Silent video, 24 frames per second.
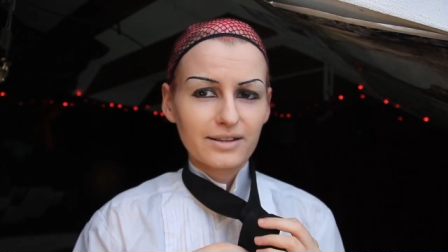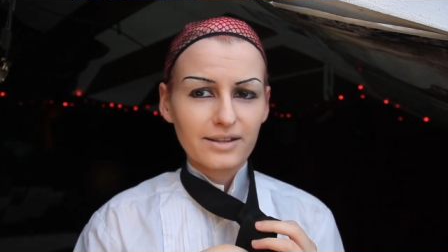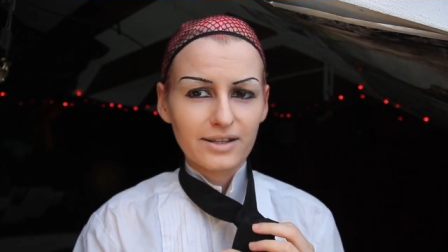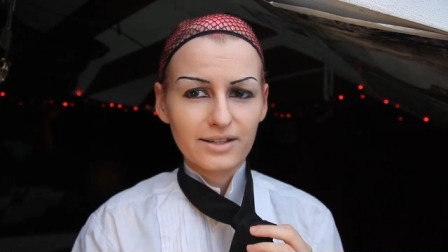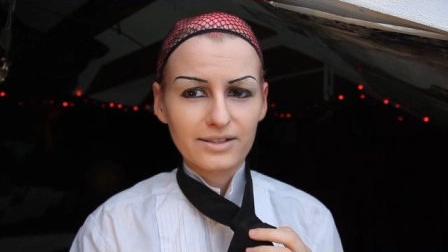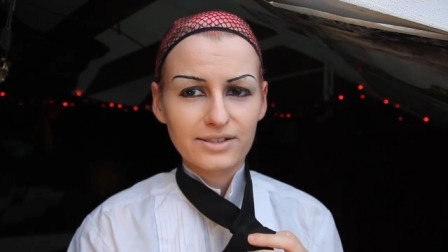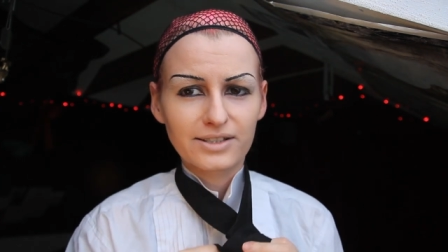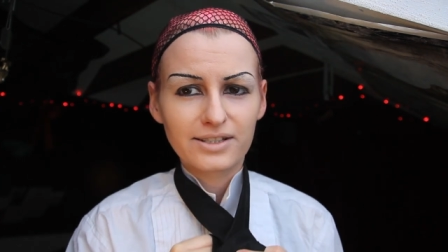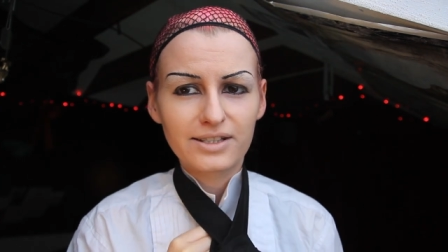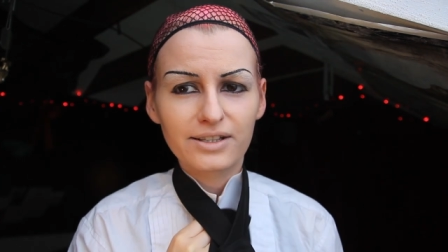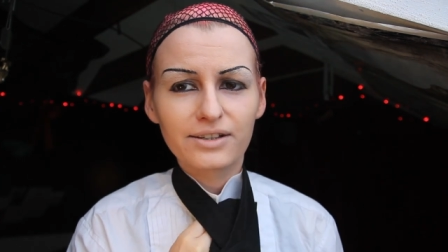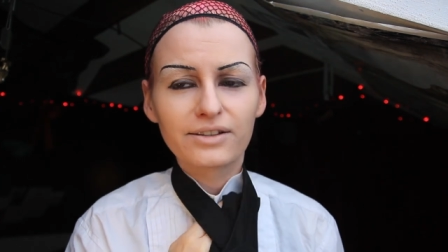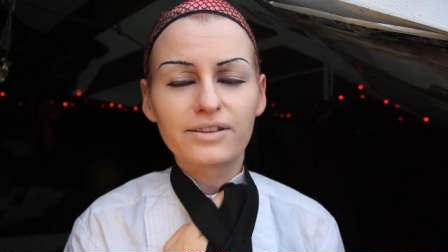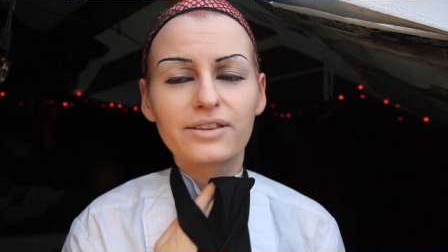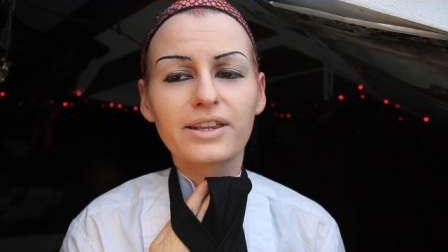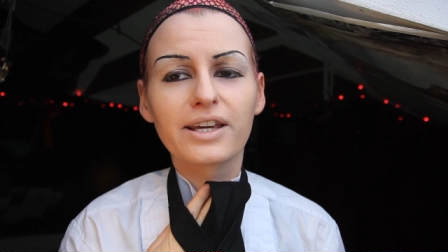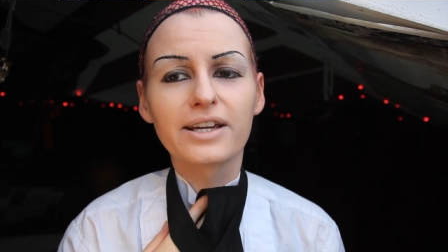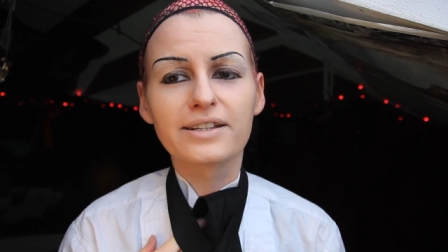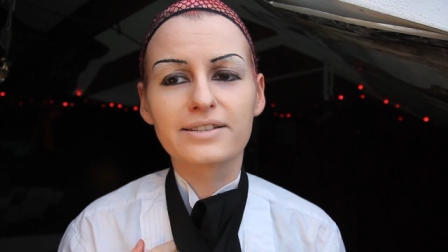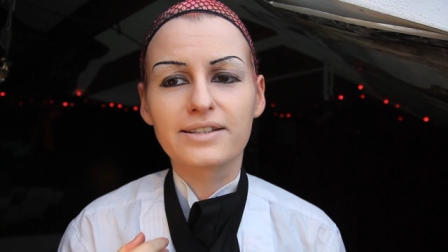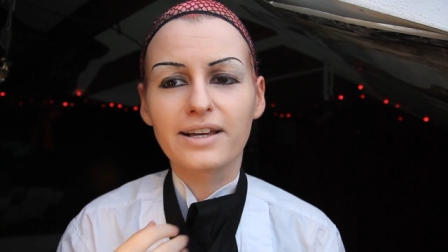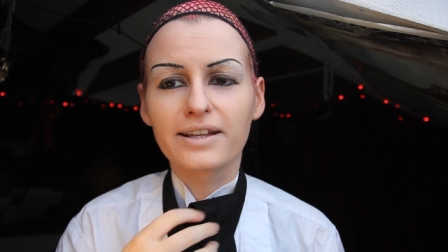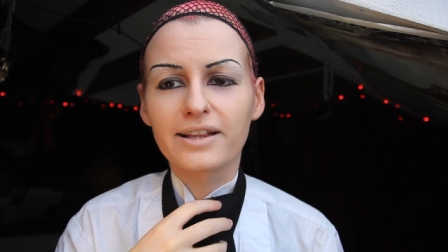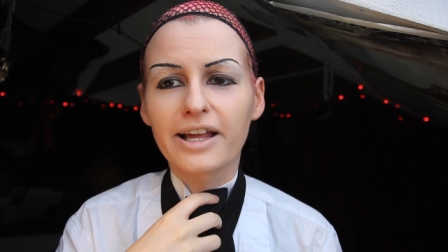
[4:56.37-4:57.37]
there's still
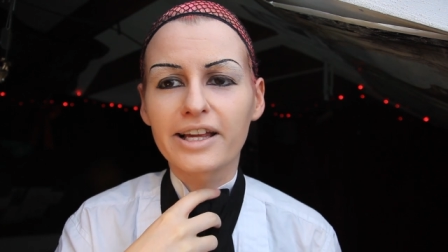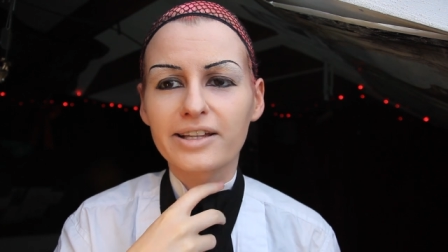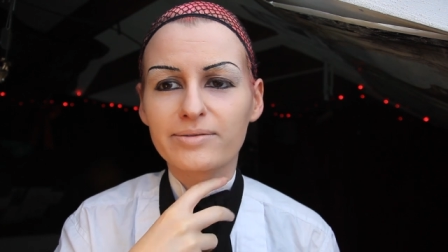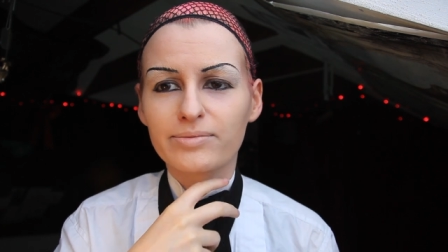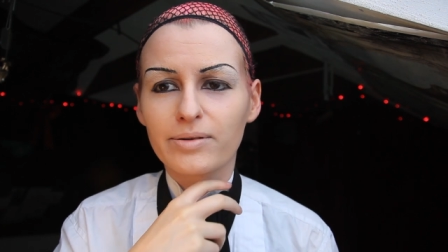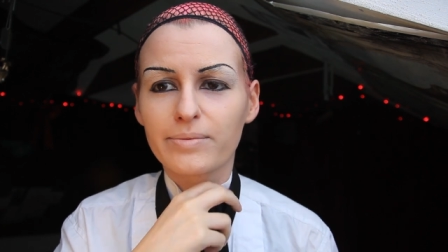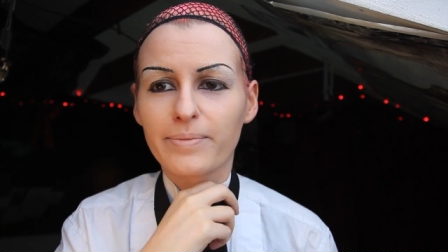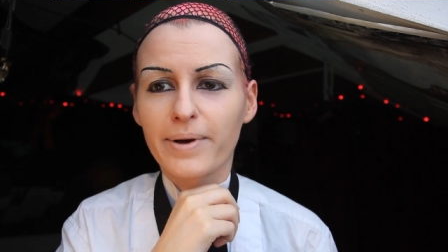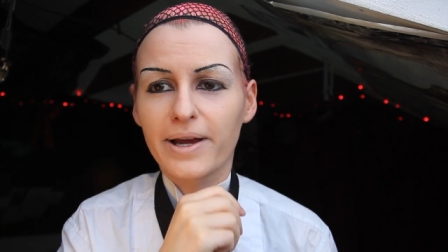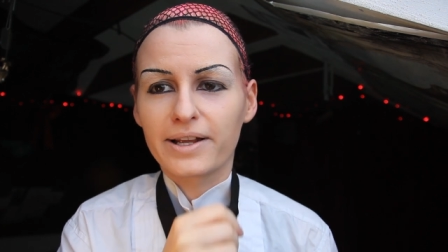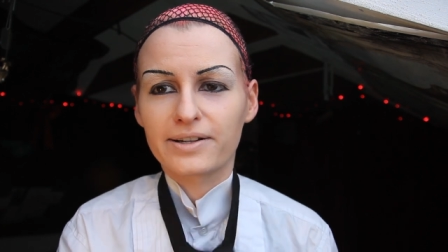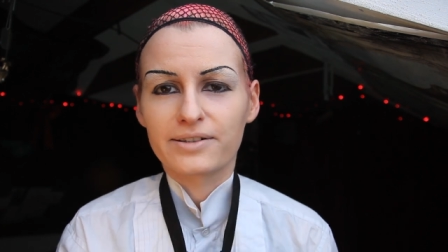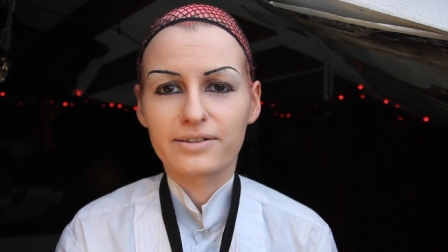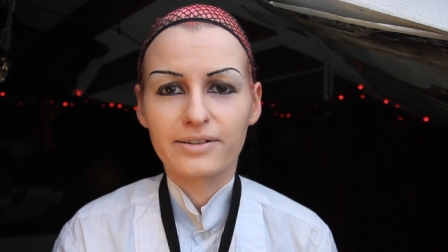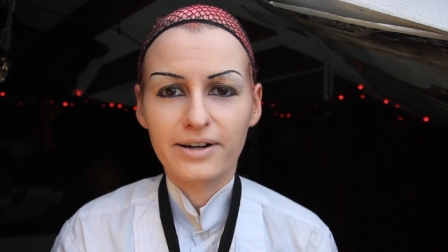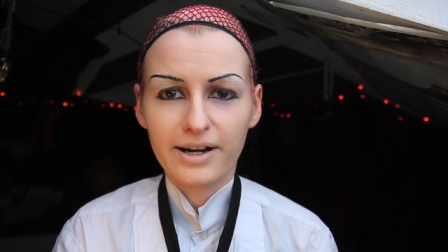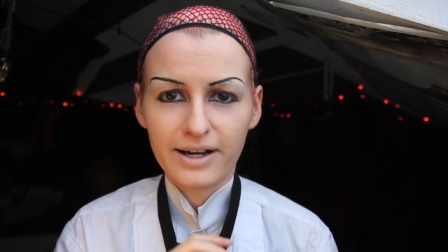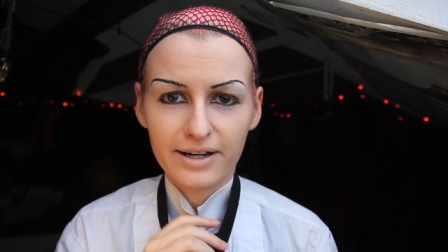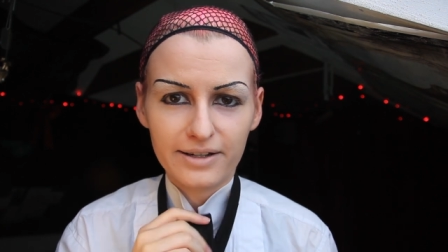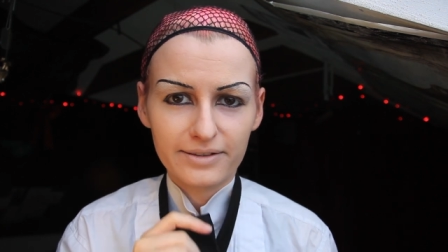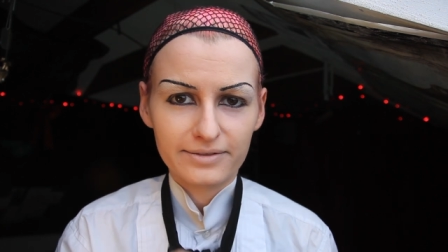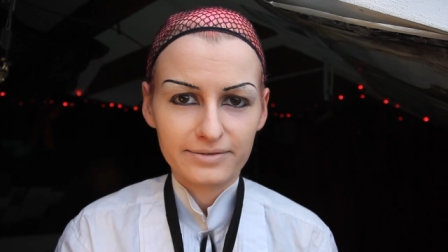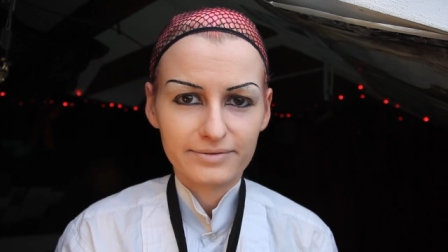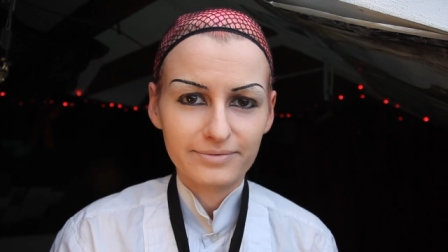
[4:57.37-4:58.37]
things I'd like to be better
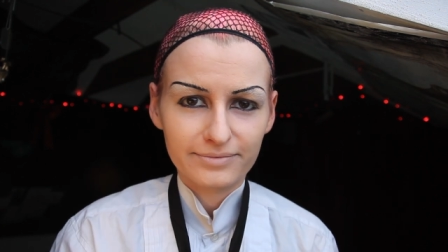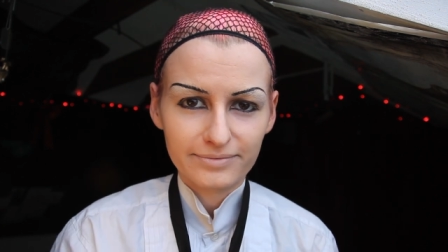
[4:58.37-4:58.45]
at.